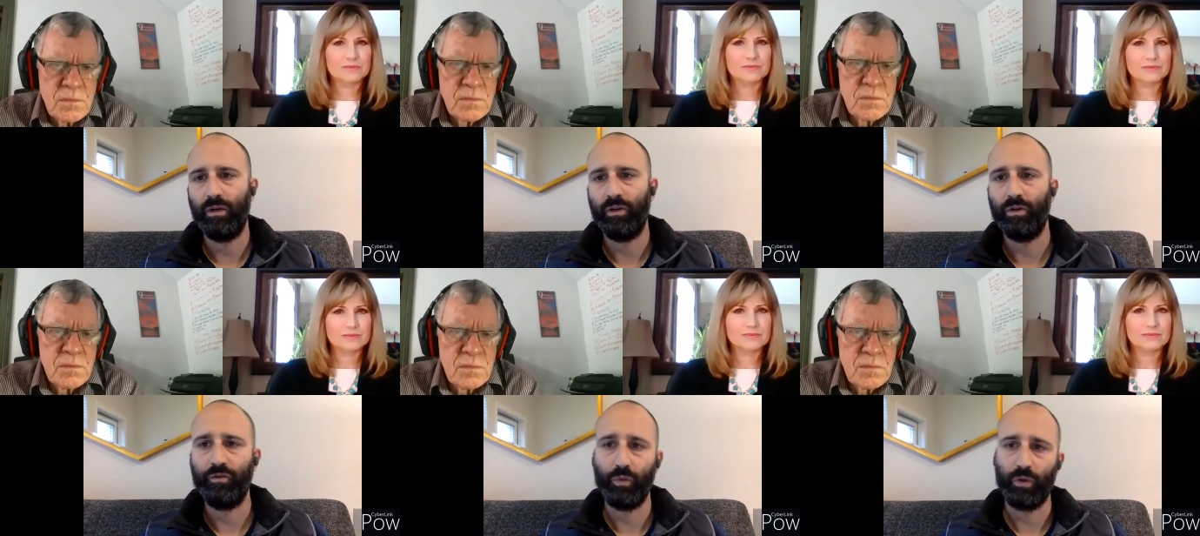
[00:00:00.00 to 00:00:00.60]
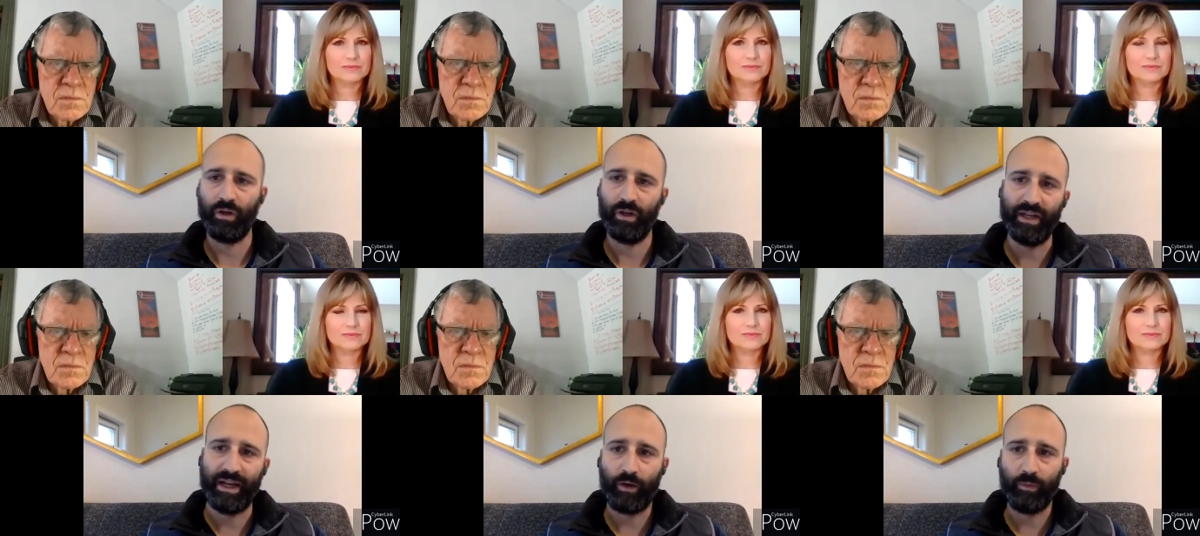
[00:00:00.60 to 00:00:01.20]
Speaker 1: you know, if you were
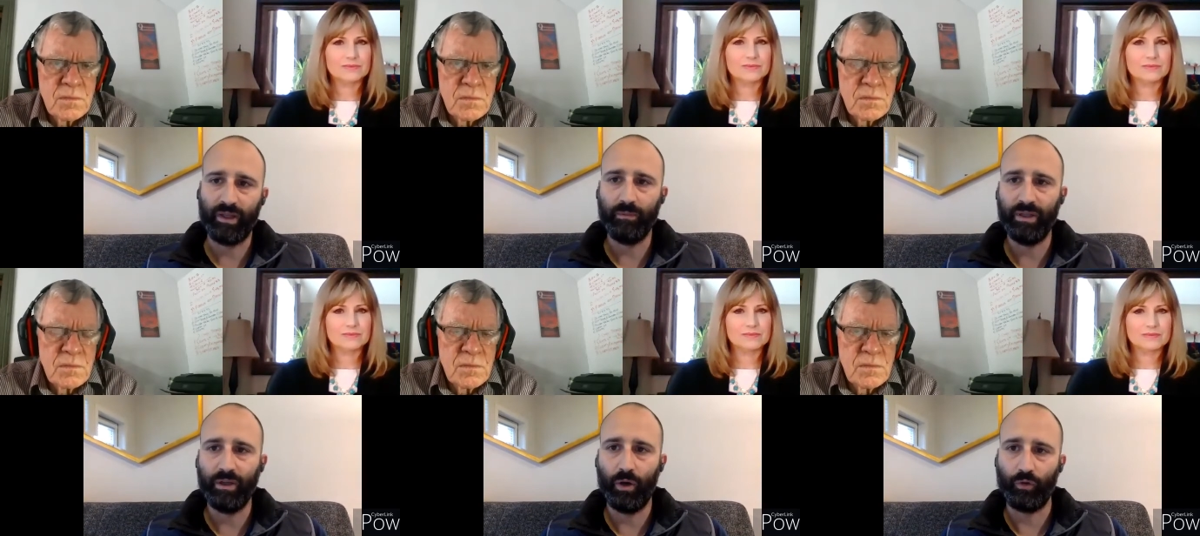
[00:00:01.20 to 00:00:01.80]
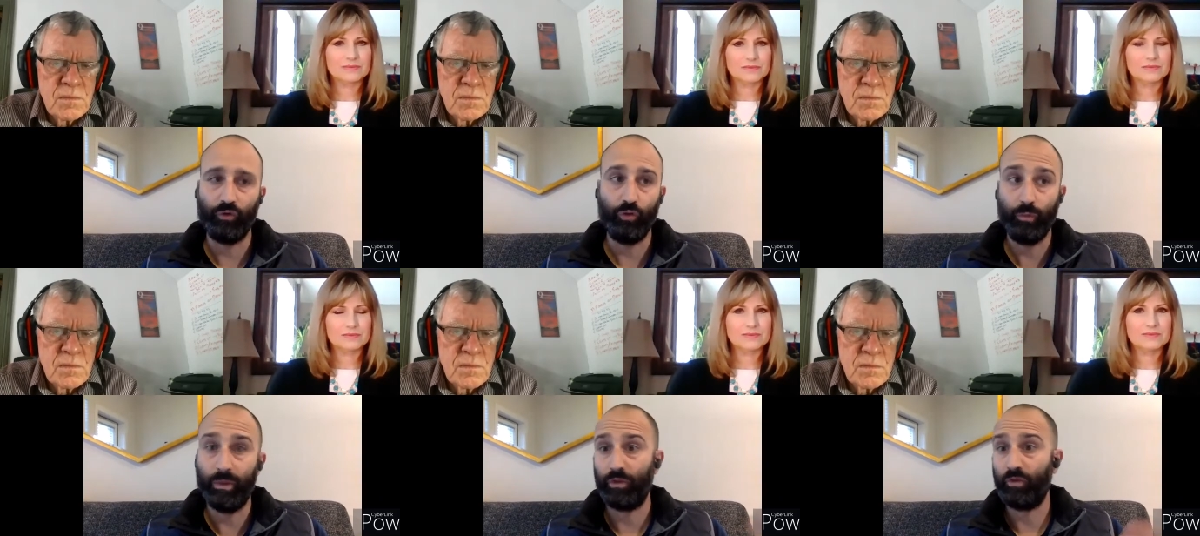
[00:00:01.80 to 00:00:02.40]
an Airbnb host,
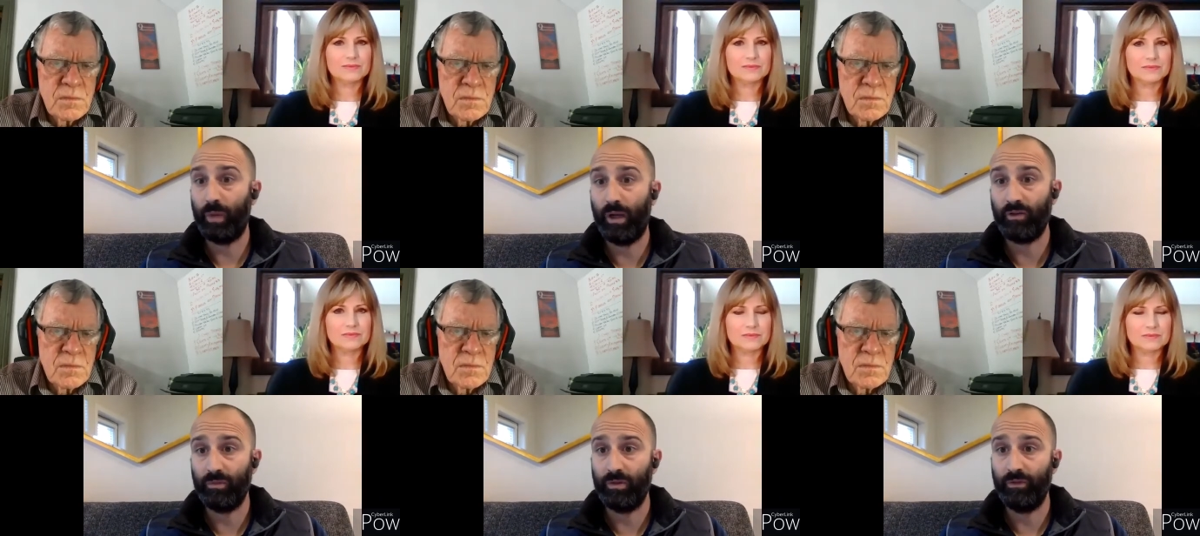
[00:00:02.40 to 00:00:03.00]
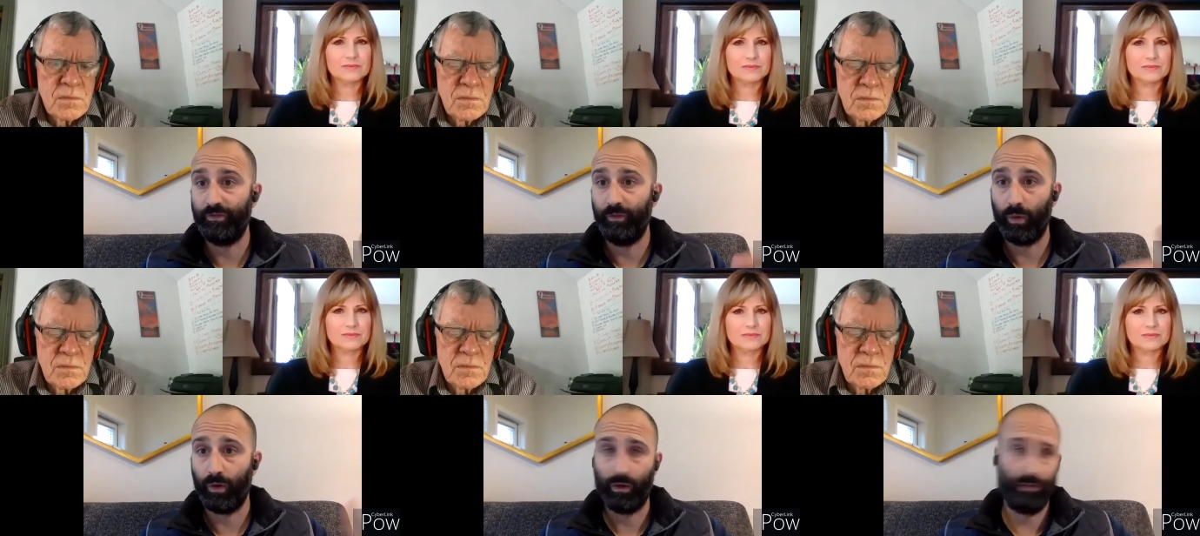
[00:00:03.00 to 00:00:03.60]
you'd be responsible
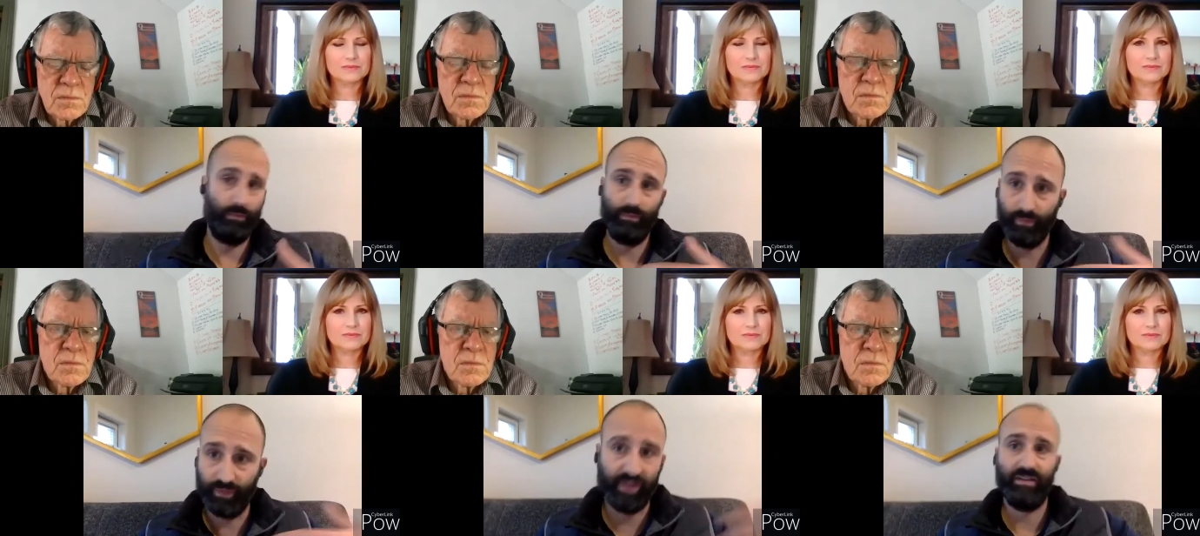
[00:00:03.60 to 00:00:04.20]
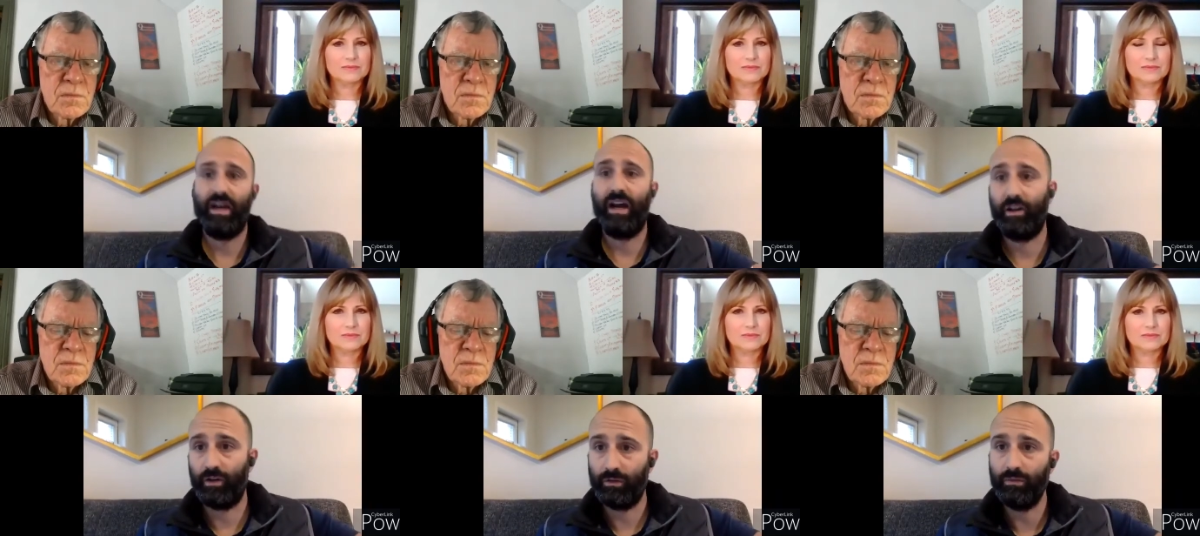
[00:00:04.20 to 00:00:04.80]
for the
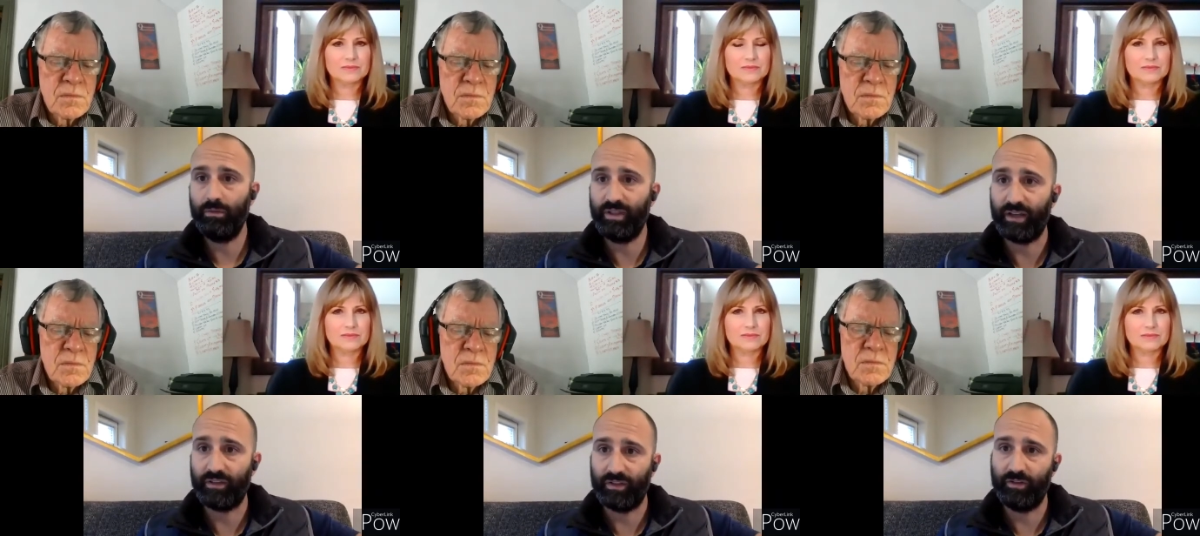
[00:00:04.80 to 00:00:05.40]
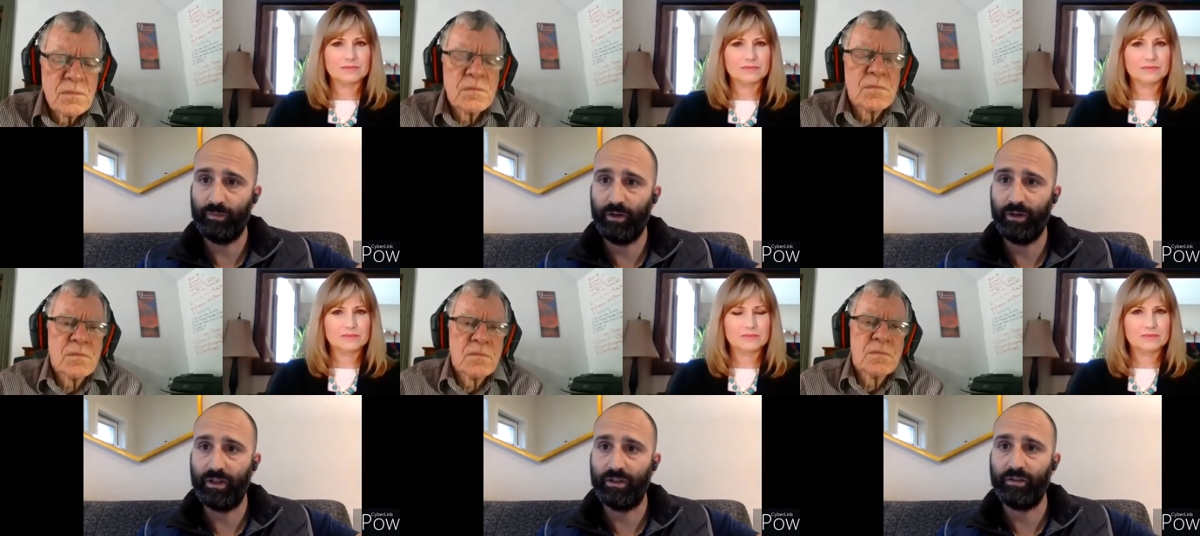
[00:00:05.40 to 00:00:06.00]
entire guest
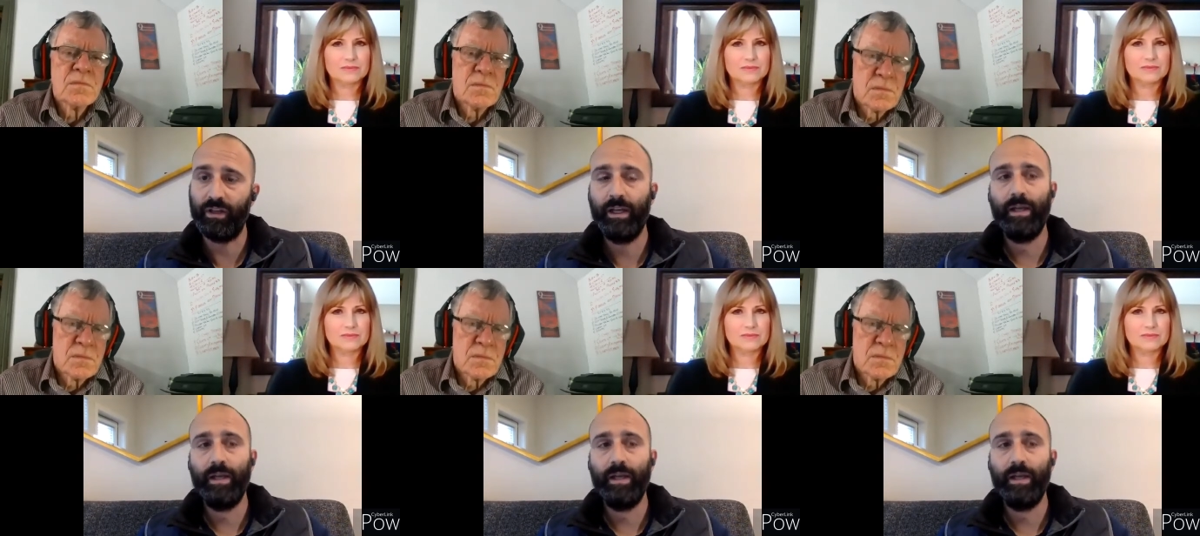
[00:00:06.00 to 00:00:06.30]
experience,